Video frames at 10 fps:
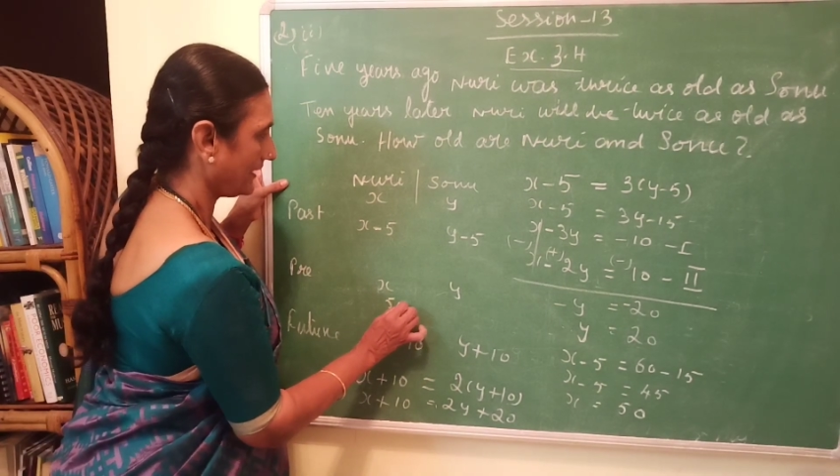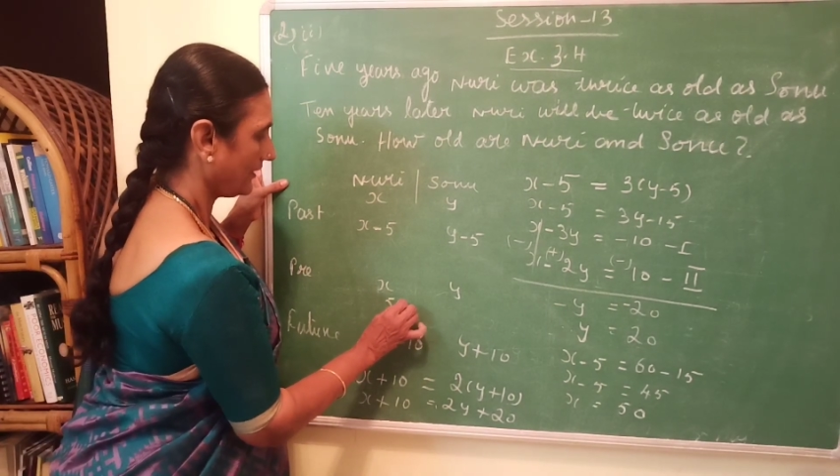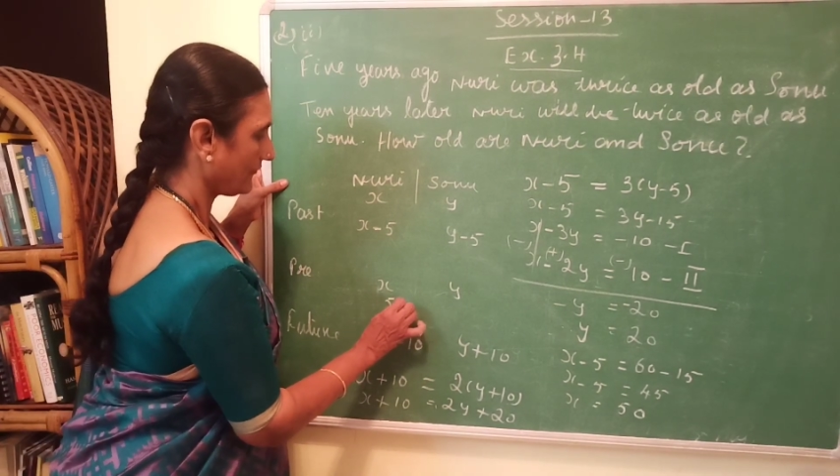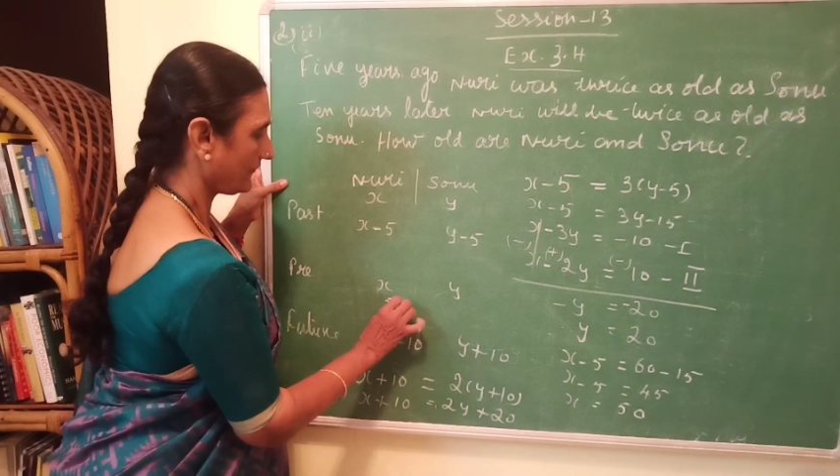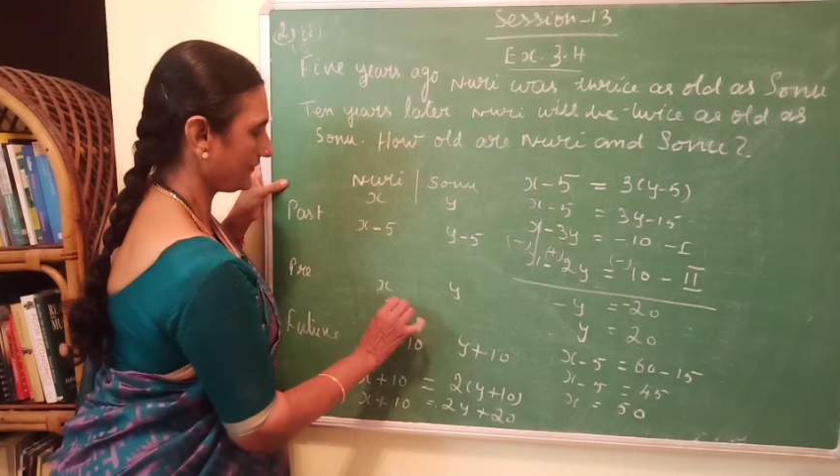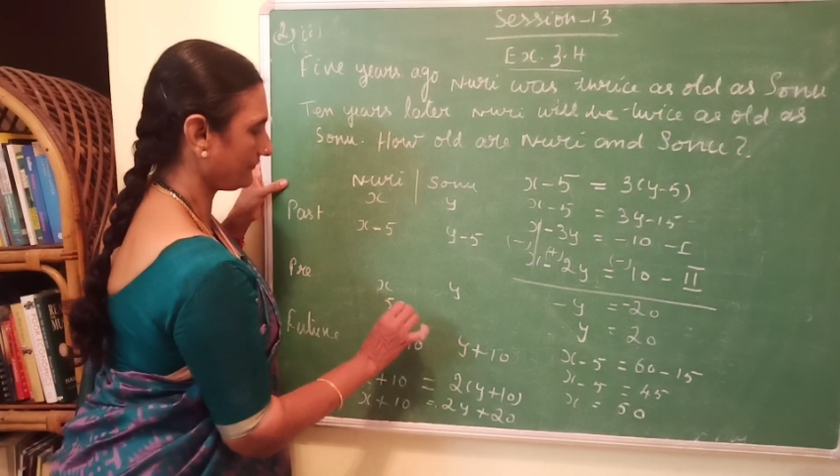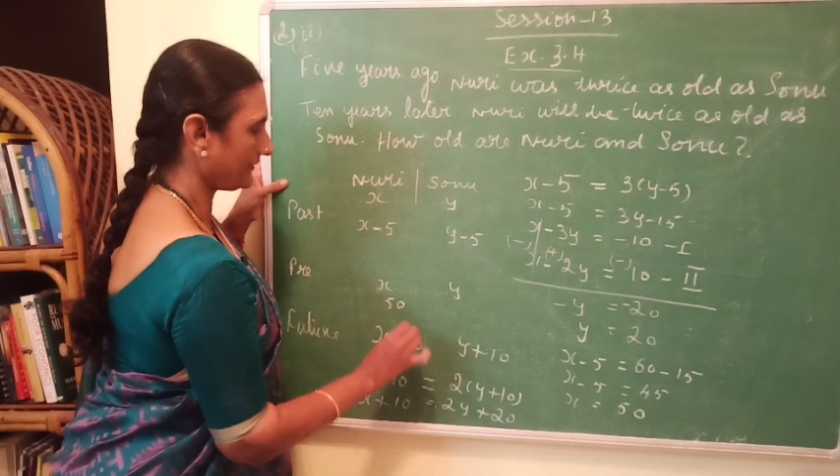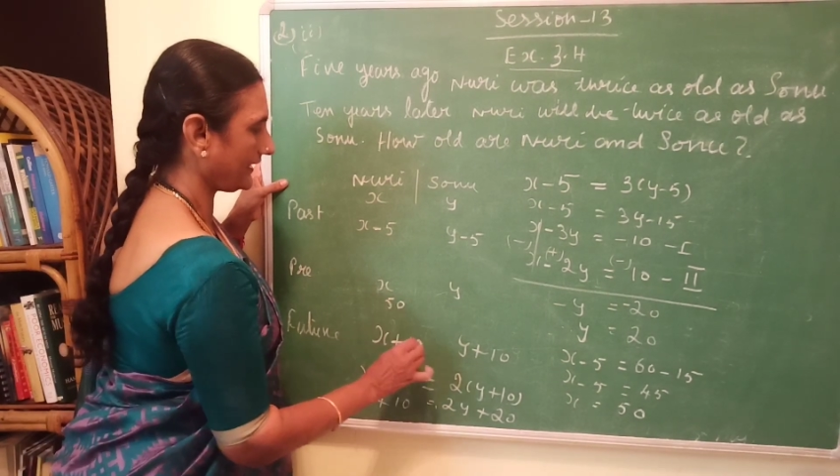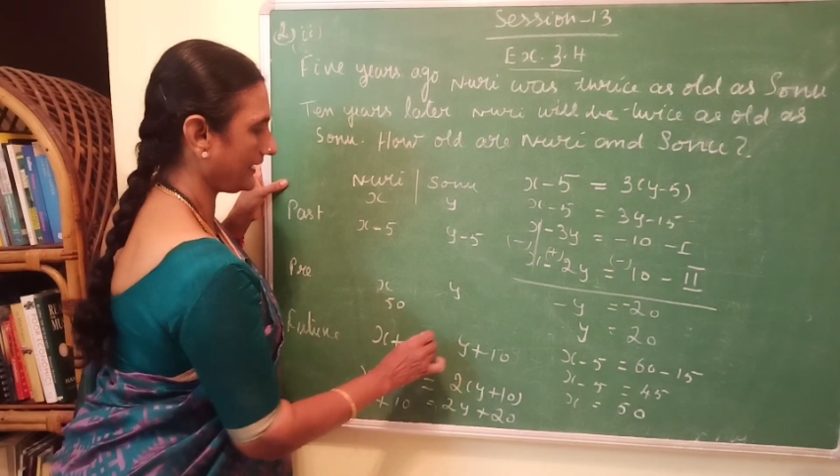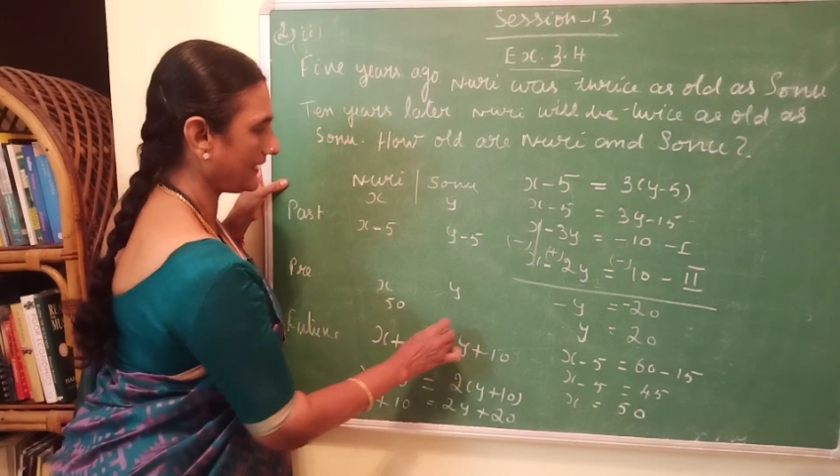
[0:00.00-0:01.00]

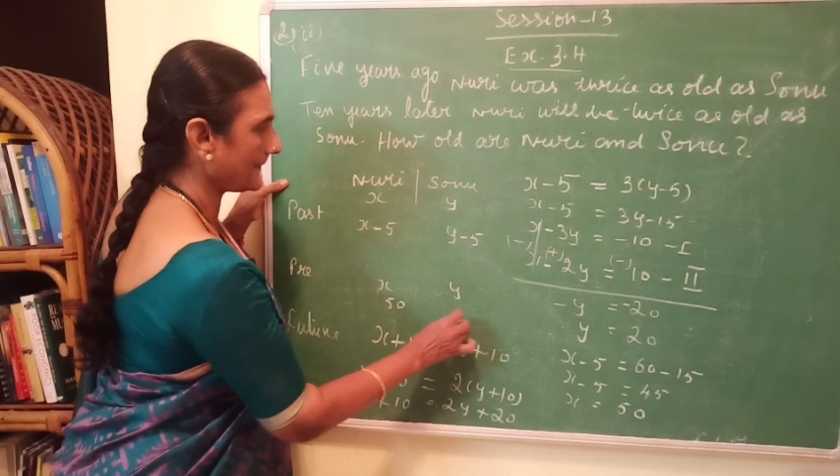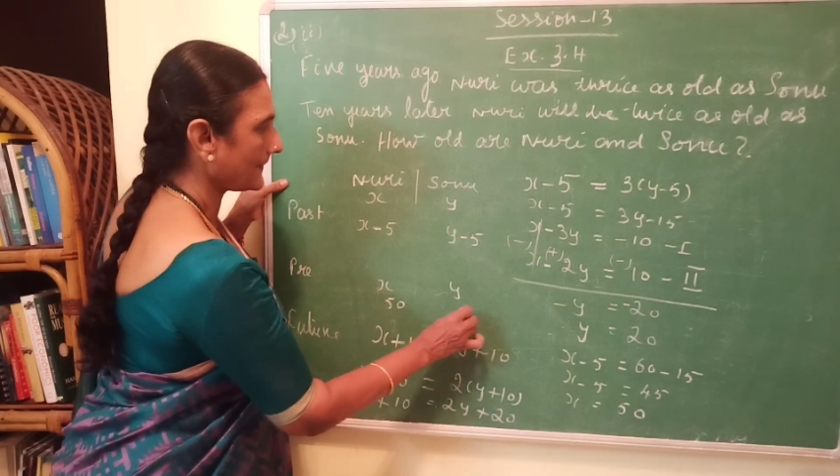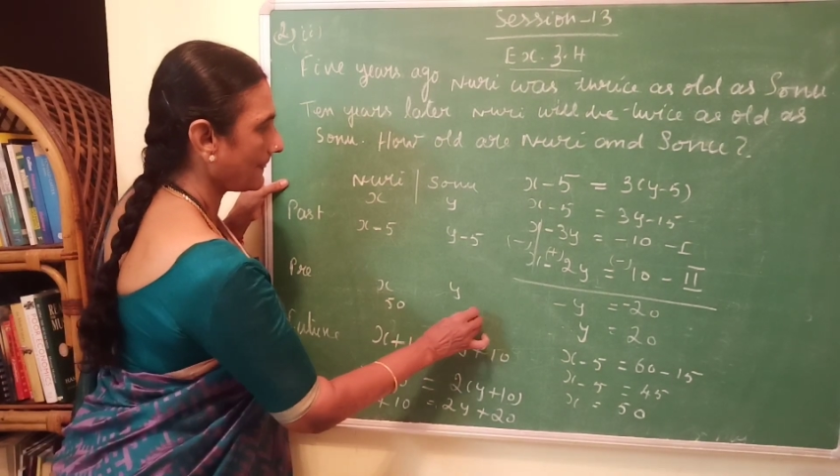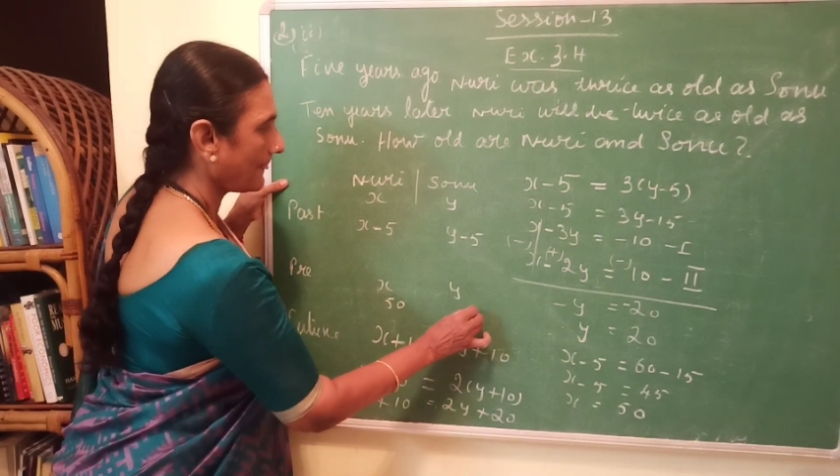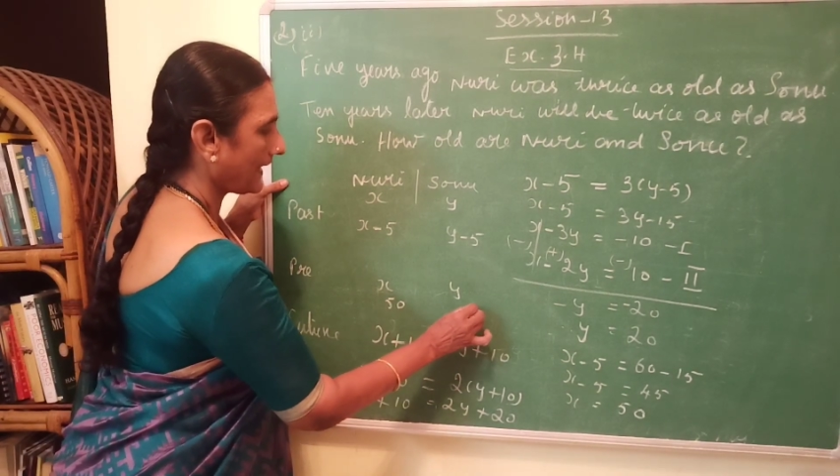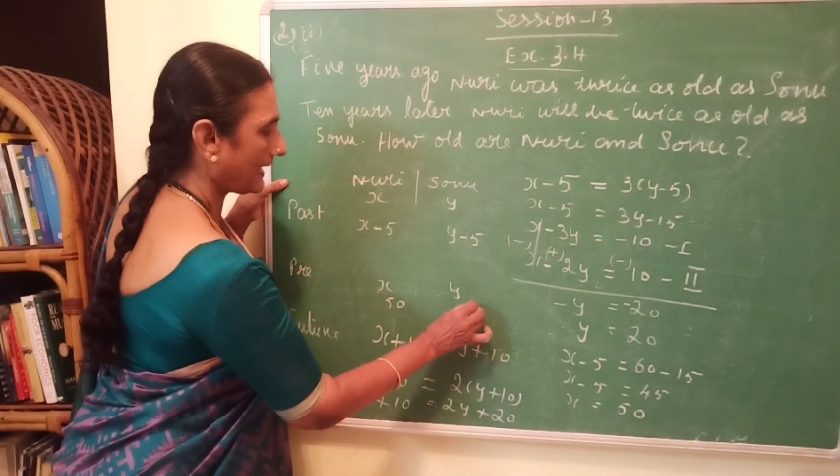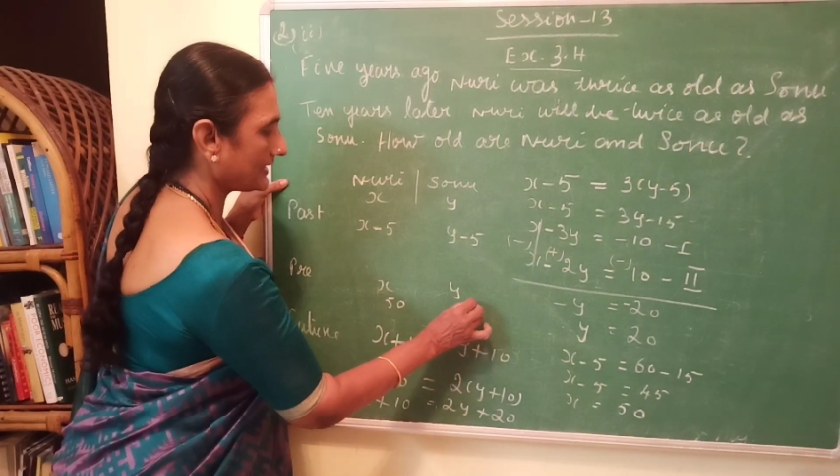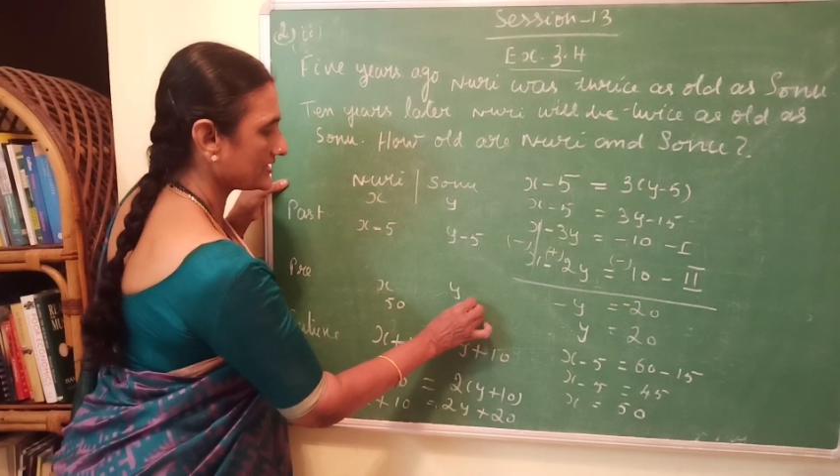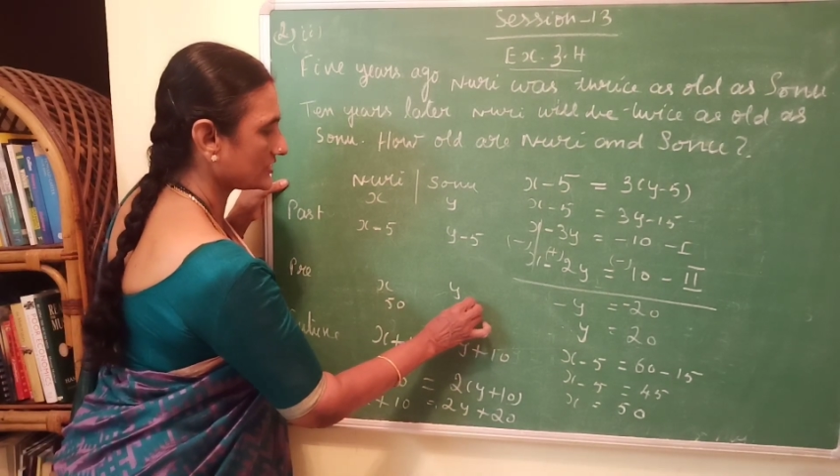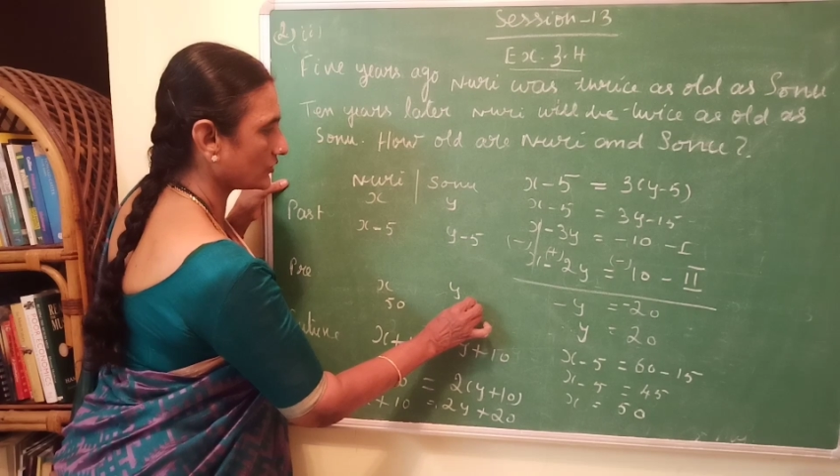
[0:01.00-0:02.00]
50
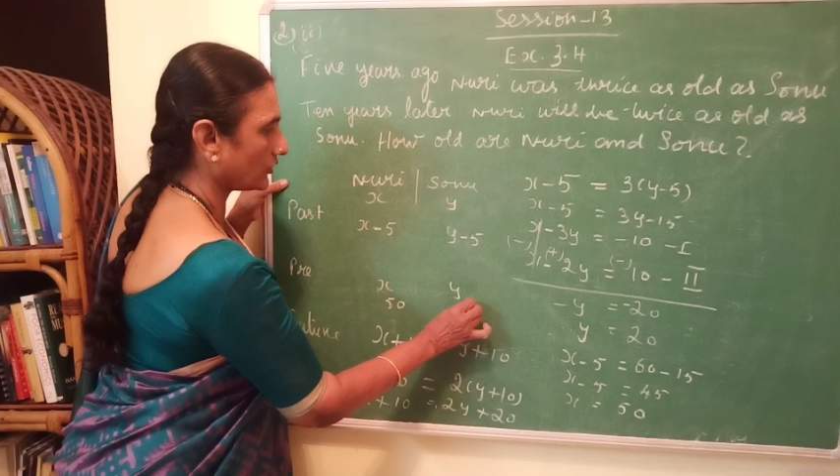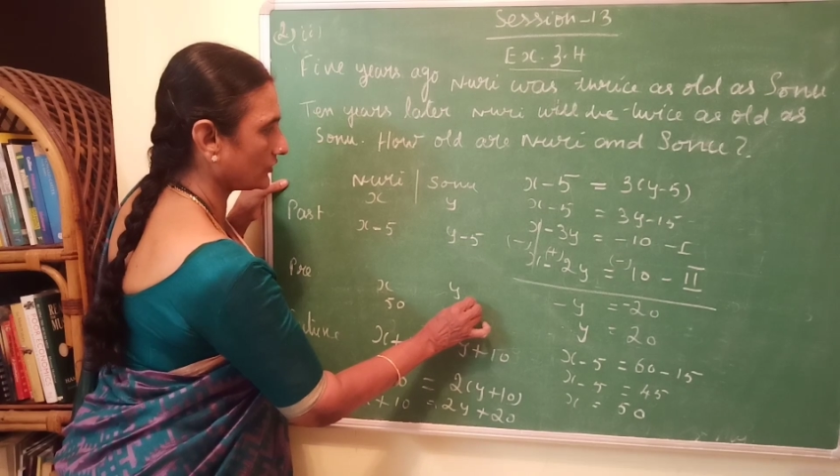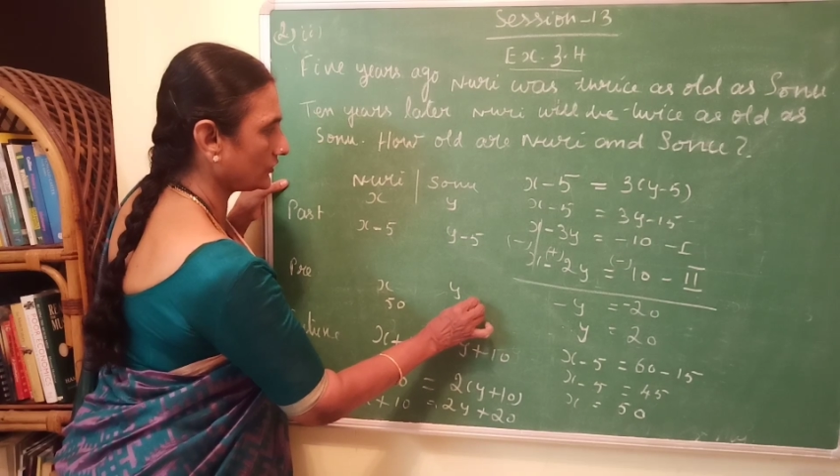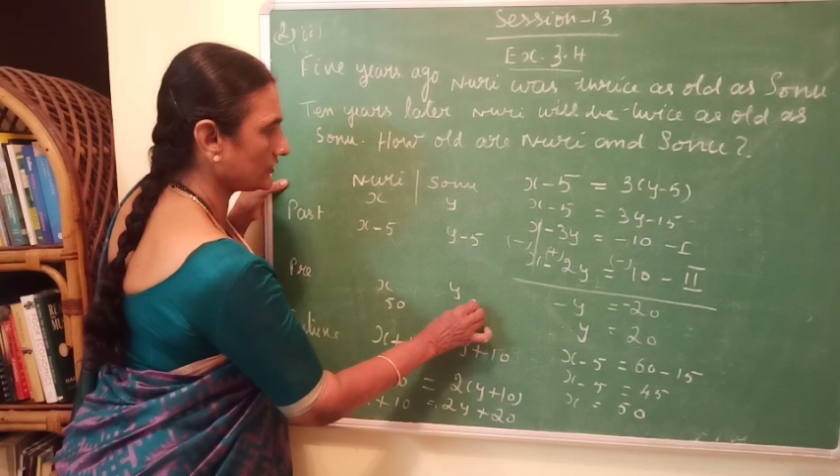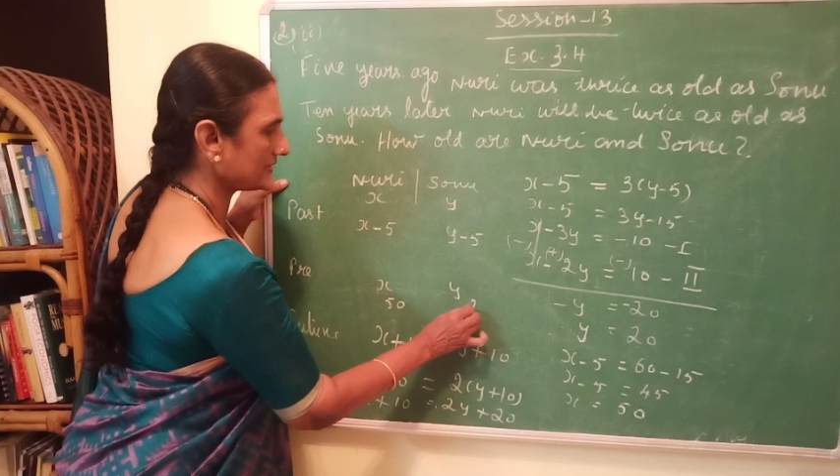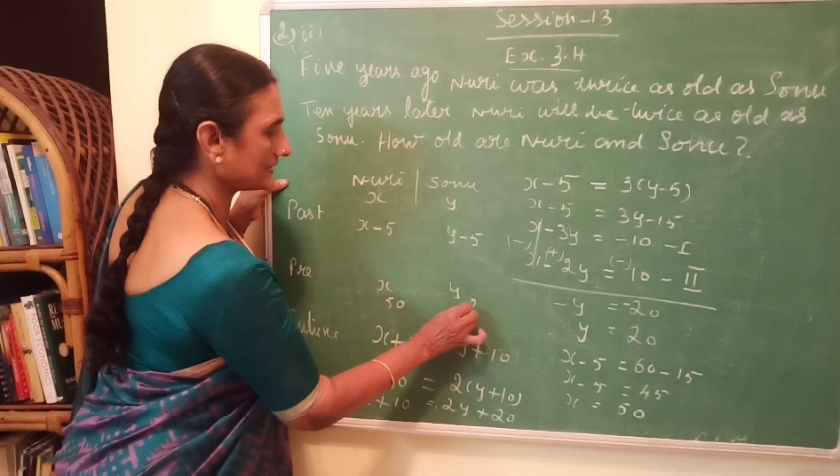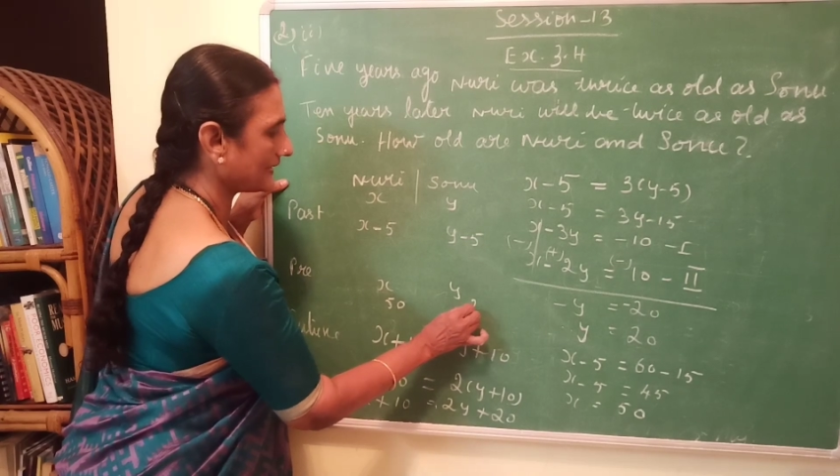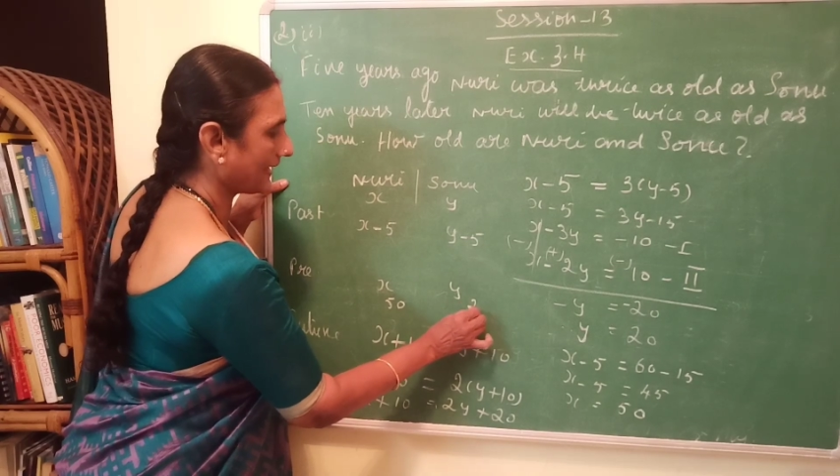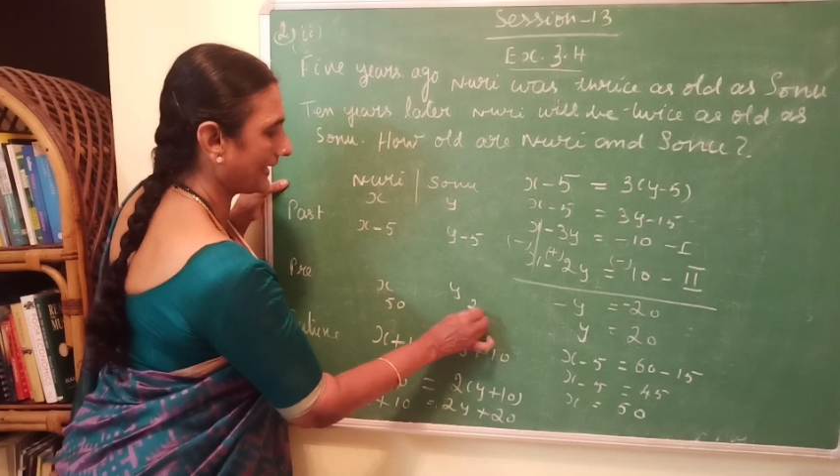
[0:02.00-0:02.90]
and Sonu's